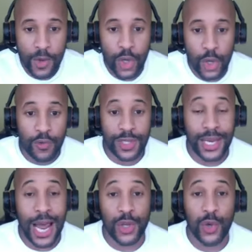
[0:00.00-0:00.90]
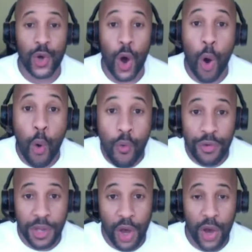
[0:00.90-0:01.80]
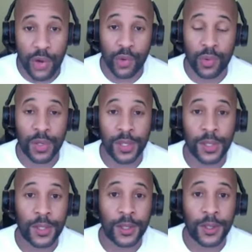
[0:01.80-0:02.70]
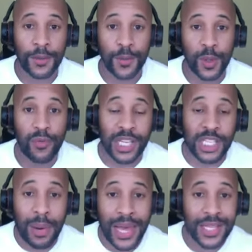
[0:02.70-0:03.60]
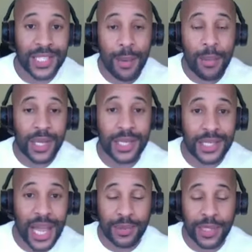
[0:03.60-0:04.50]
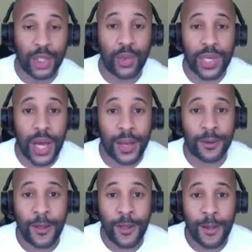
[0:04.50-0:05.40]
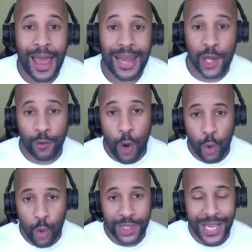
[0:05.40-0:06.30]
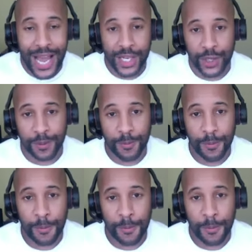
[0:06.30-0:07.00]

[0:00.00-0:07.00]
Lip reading: So you've said how you got over the hurdle. You've explained some of the steps that you've done, and now you've got a call to action.